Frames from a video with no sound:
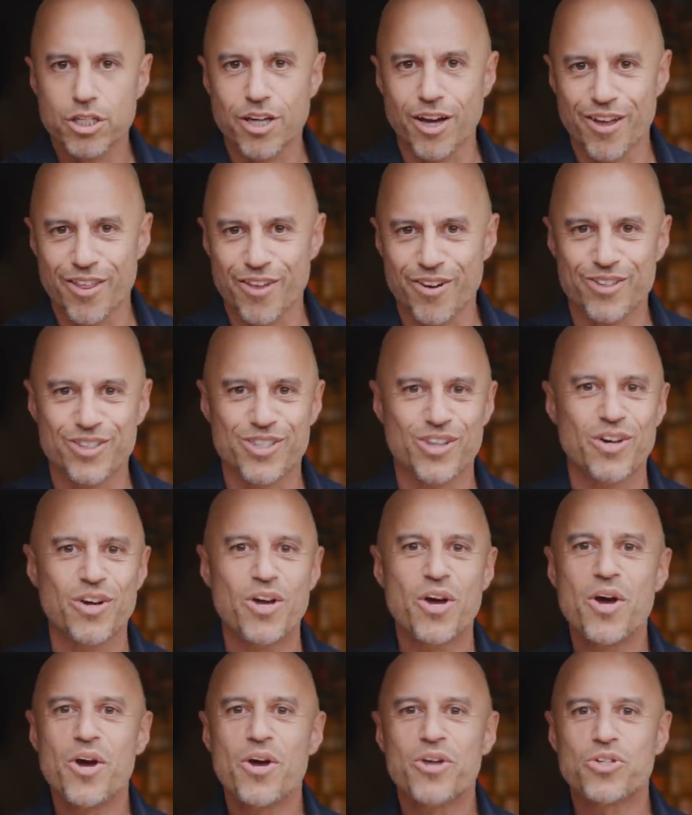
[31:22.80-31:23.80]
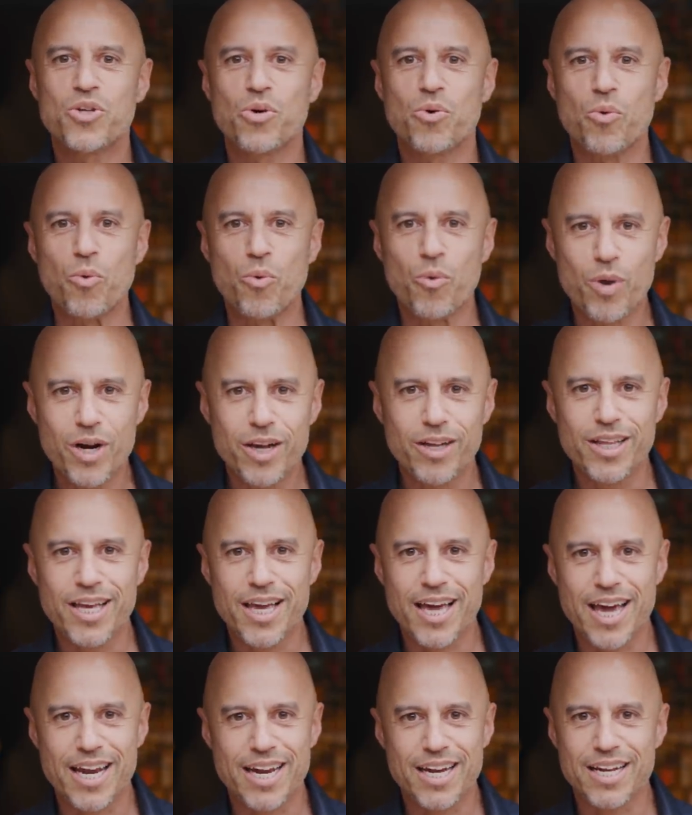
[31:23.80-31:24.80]
other, to to really
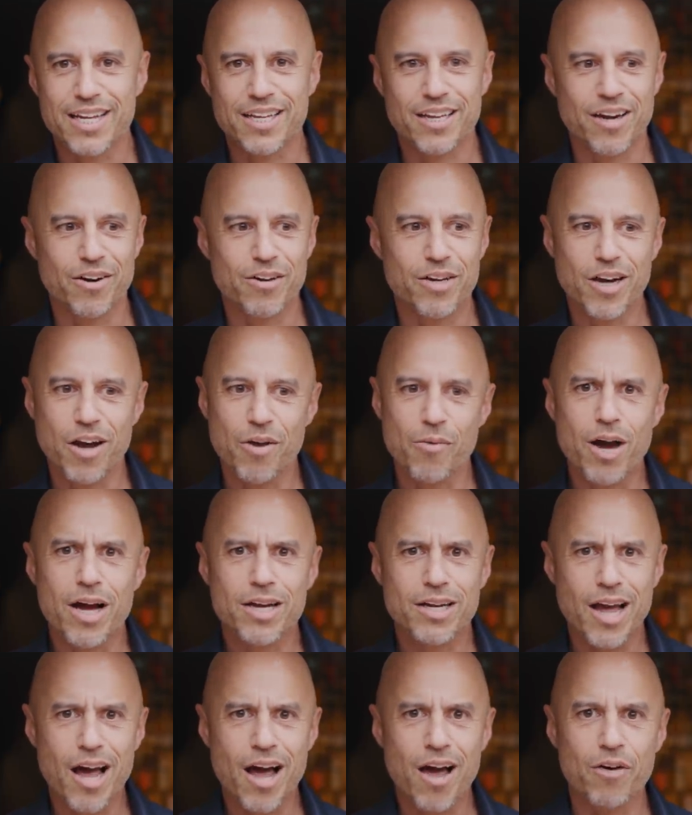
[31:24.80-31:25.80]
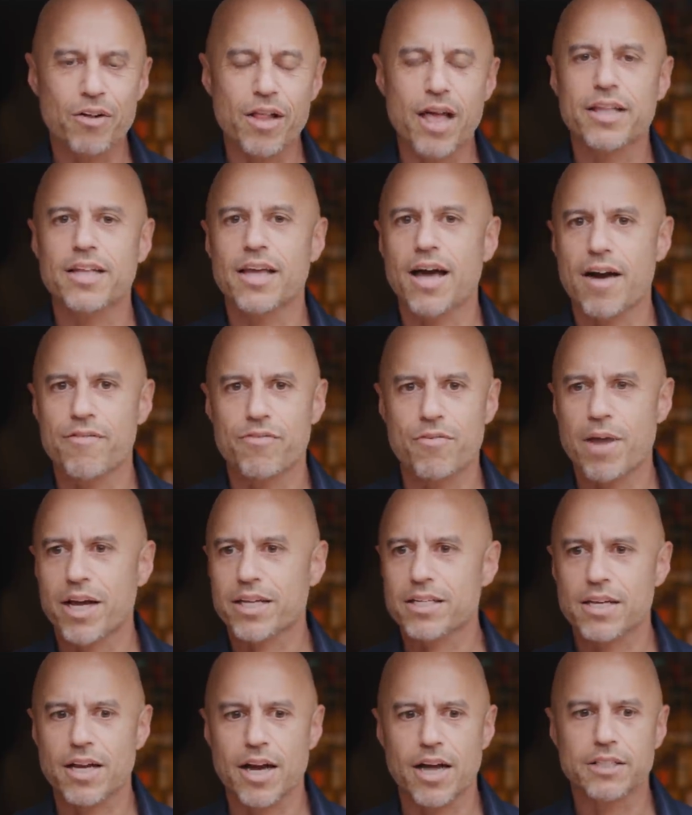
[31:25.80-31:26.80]
get in it and go, you know what? Now, like the
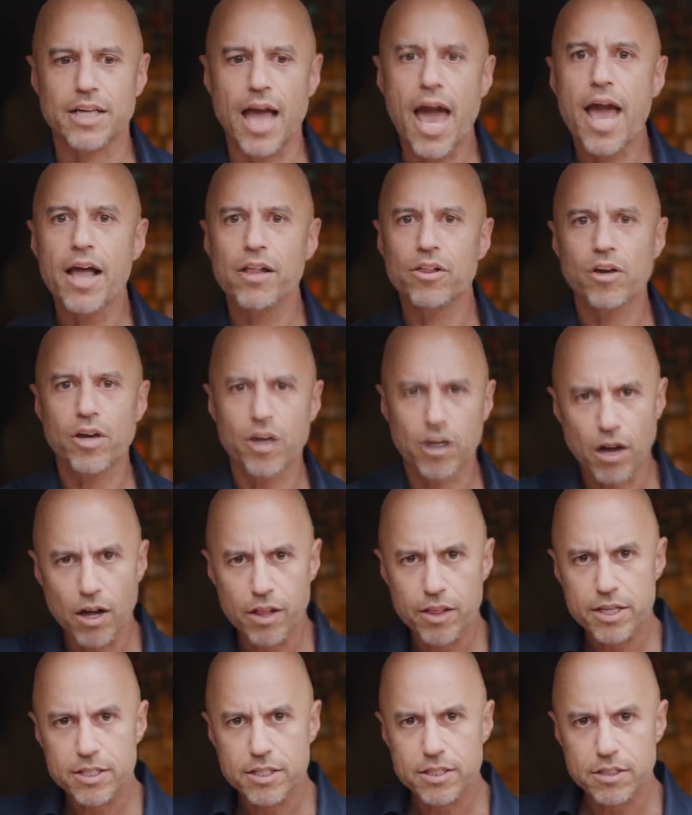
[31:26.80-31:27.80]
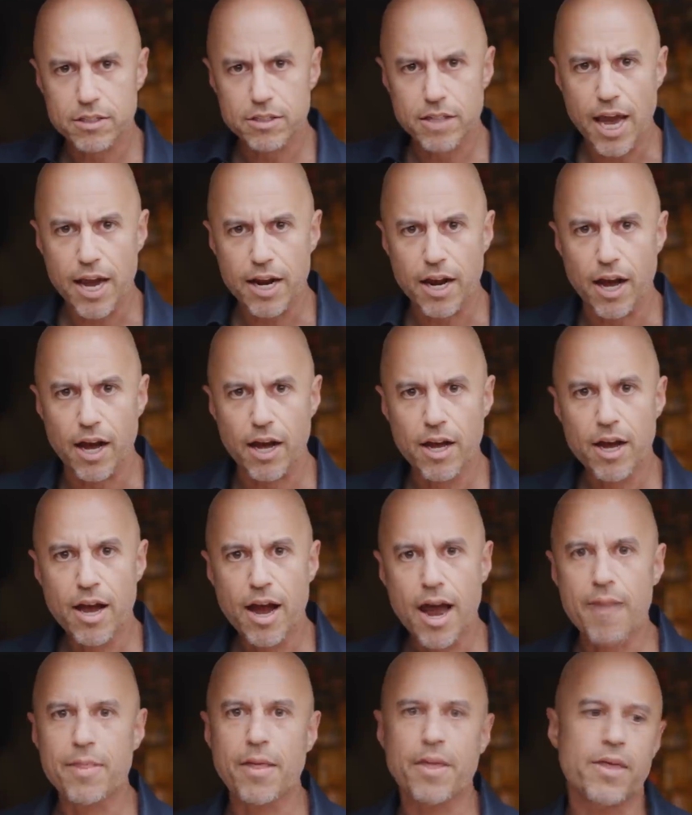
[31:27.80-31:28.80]
ivermectin guys, hey, look at all this data,
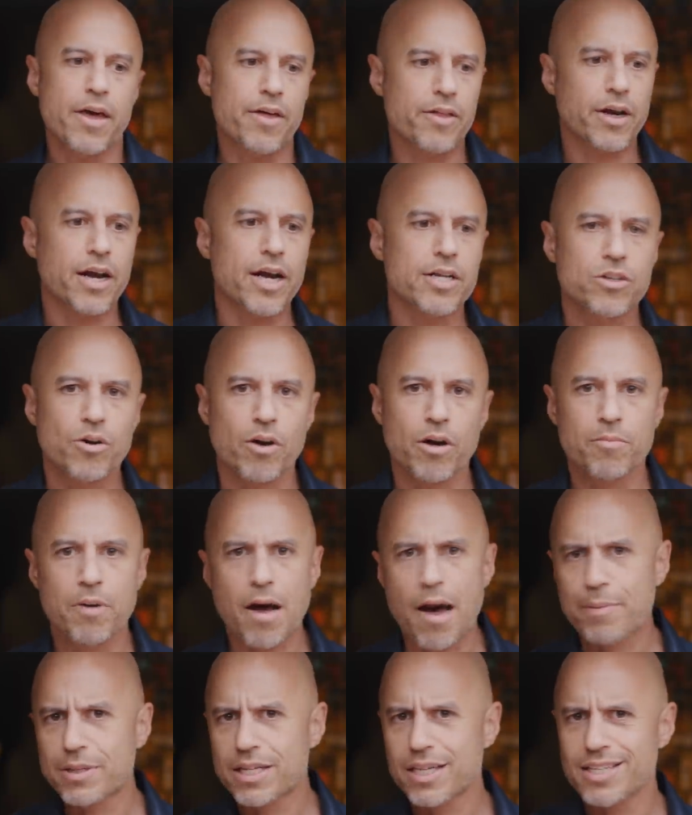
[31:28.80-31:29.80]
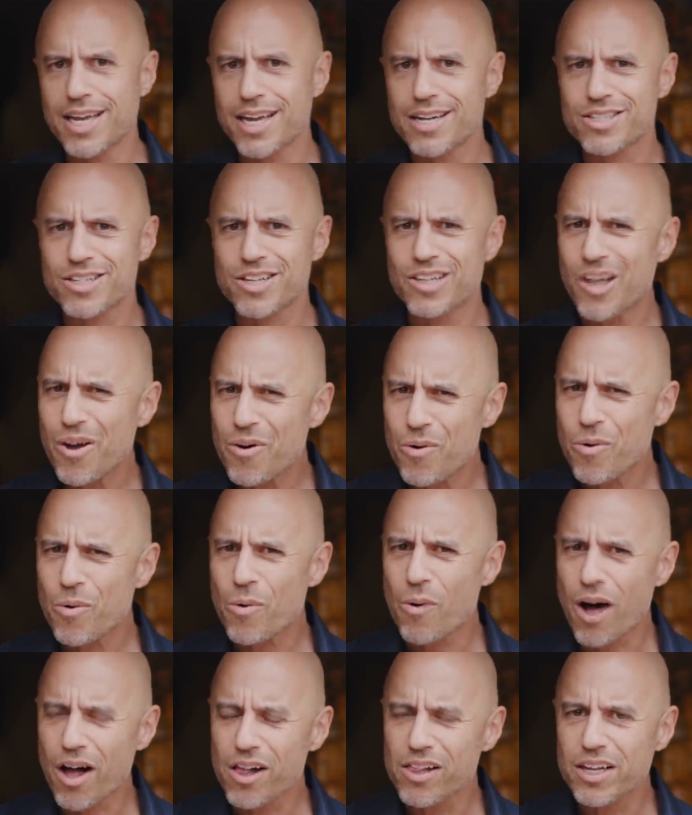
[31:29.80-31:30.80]
and then the other guy's going, wow, but the data's low
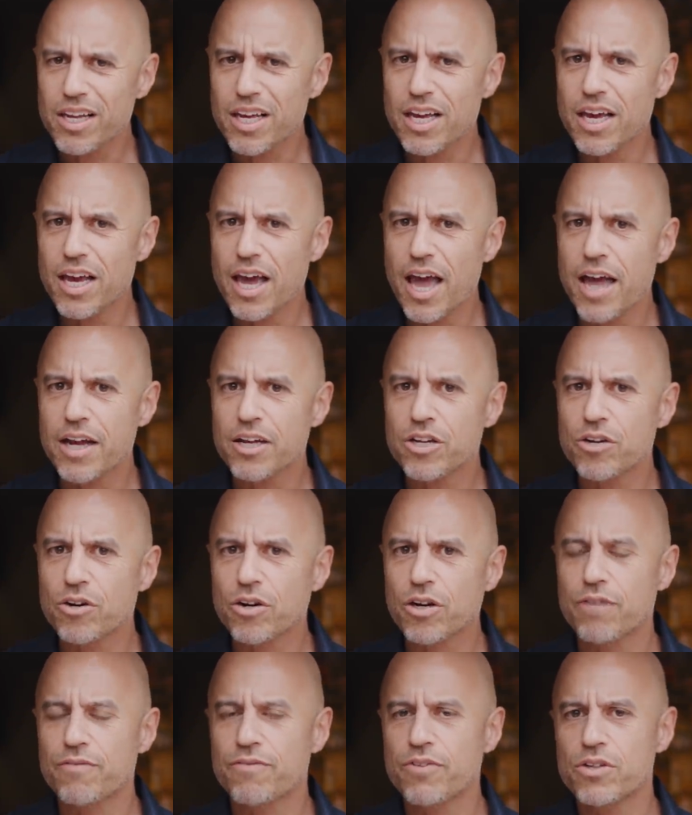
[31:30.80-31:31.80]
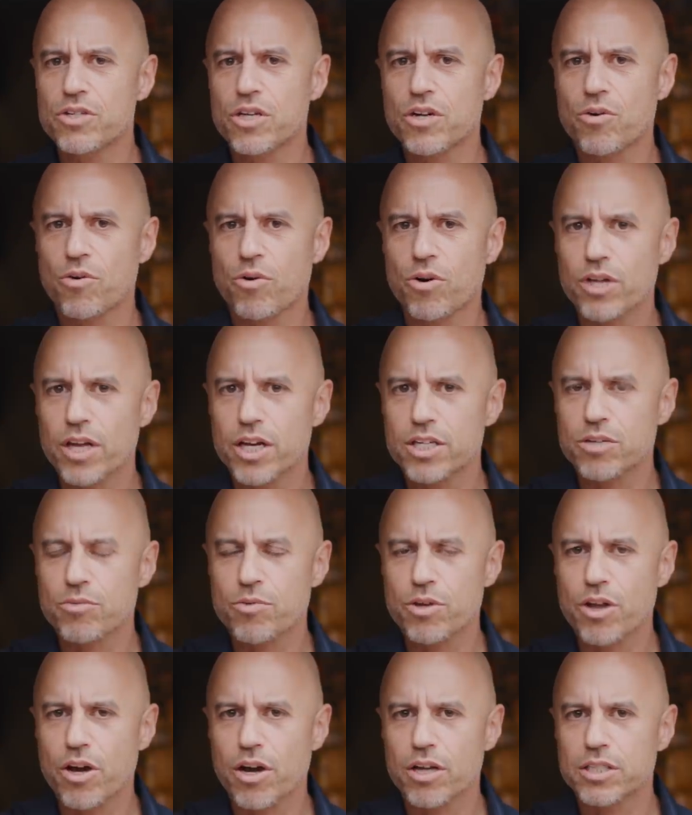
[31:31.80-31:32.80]
quality, and you're confusing correlation
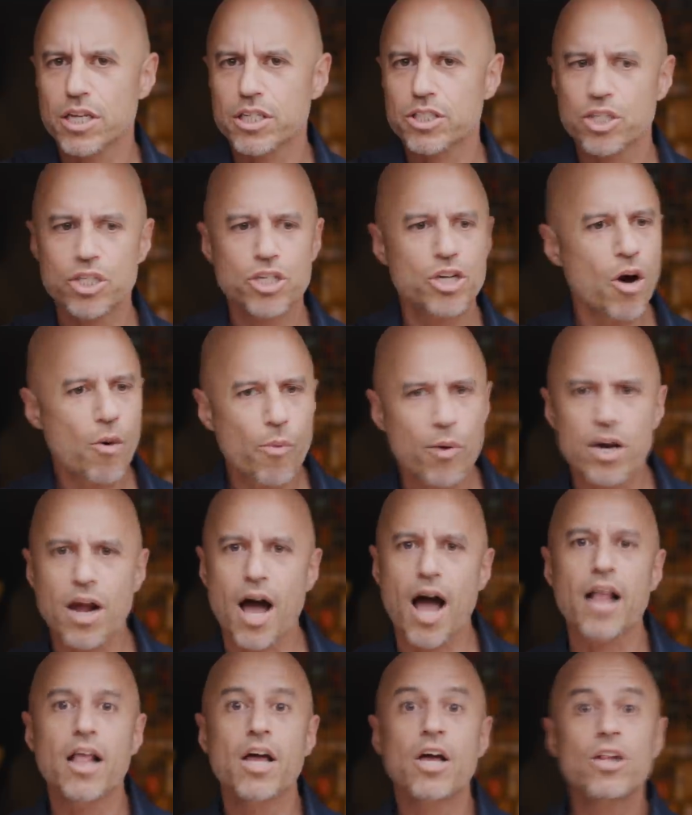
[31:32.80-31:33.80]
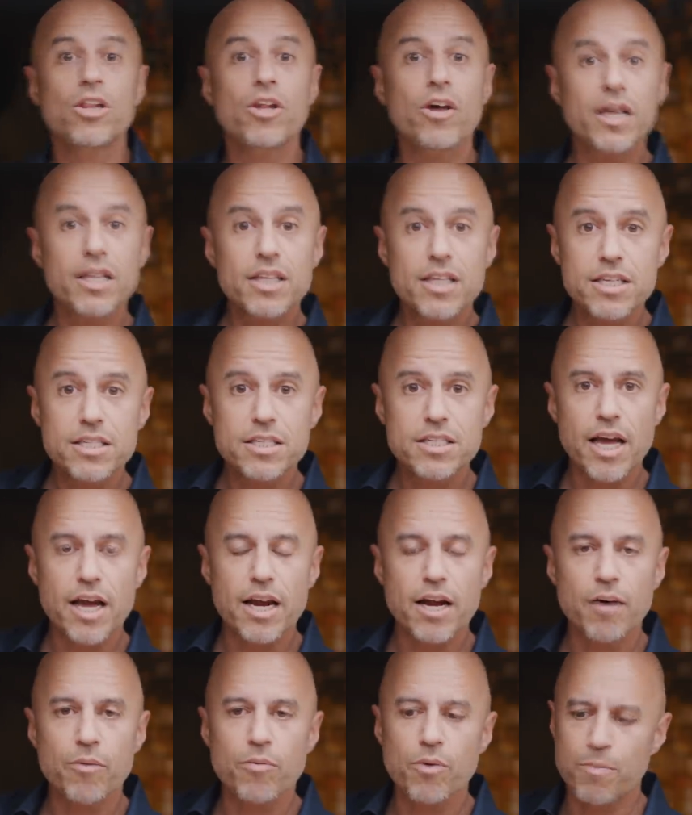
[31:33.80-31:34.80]
with causation. No, we're not. Look at this
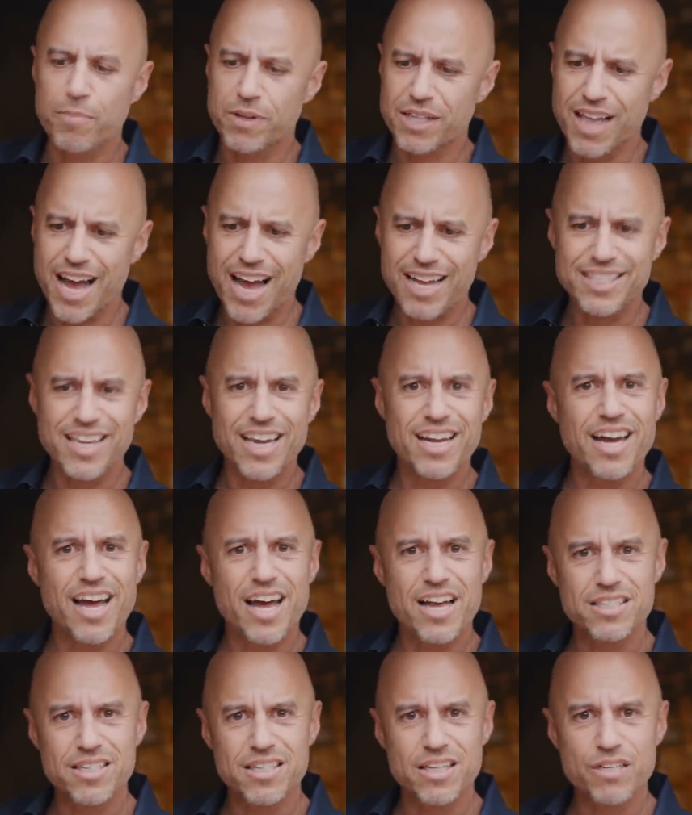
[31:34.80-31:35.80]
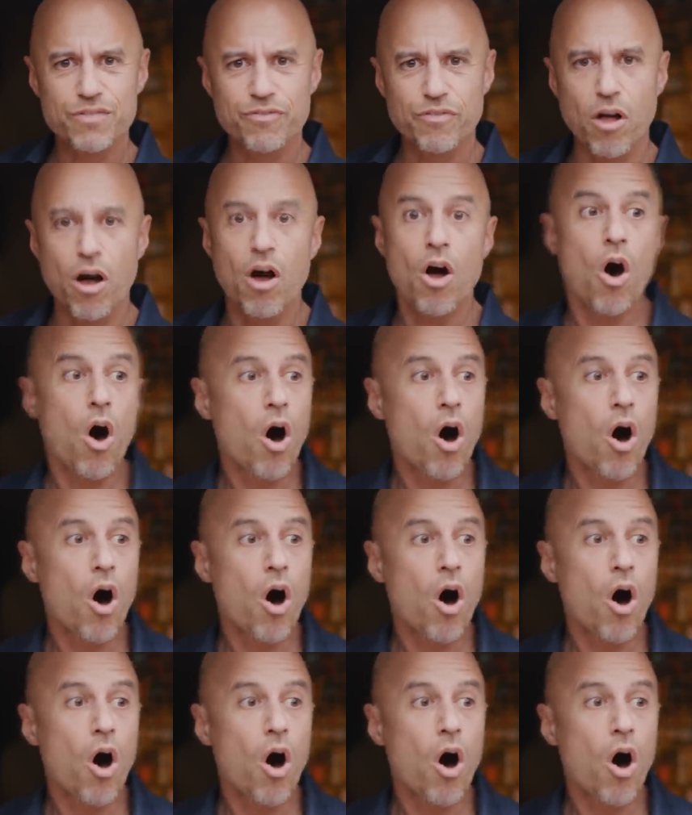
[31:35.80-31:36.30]
data. Well, but that data has this flaw.